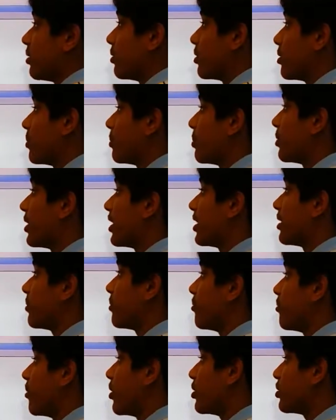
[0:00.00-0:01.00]
you print
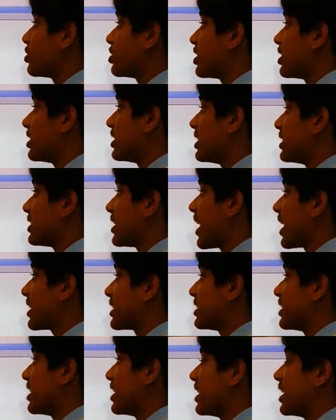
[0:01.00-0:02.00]
motion
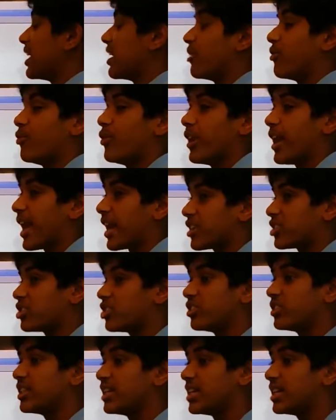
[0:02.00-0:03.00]
detected if it
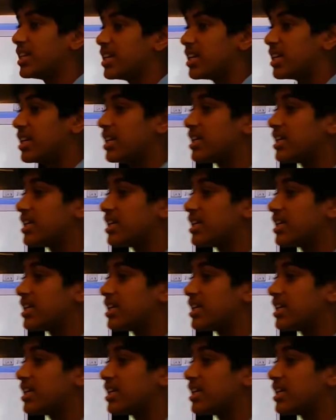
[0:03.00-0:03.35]
actually